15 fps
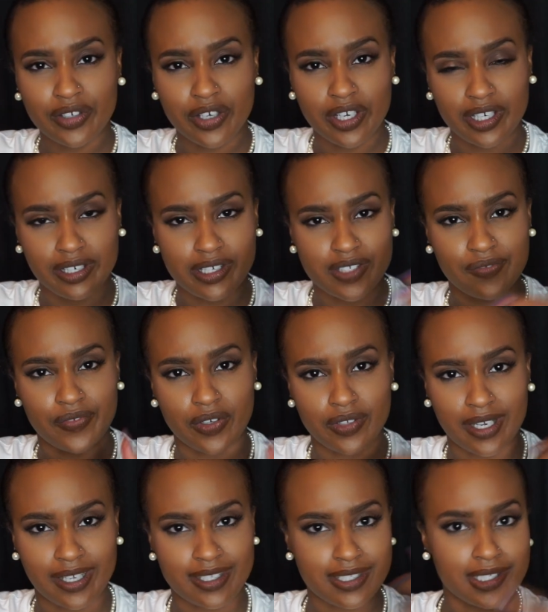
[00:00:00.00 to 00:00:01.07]
and it doesn't feel
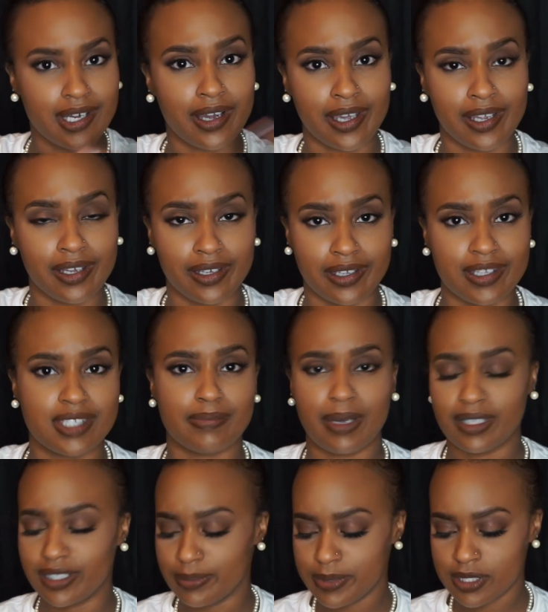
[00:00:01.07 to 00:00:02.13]
like it's tugging against my
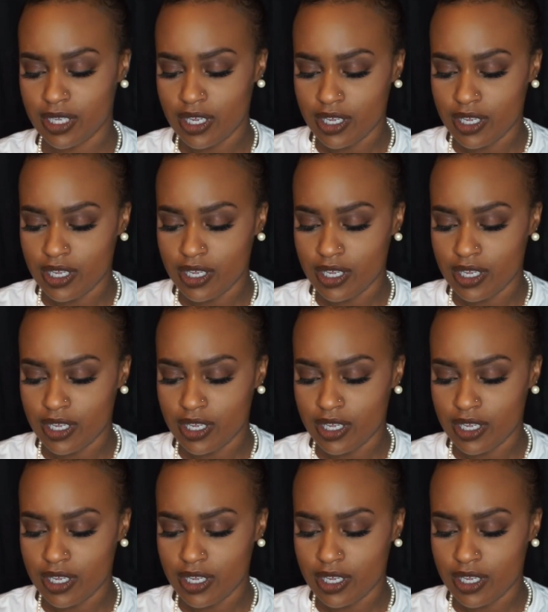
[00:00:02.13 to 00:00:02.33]
lips,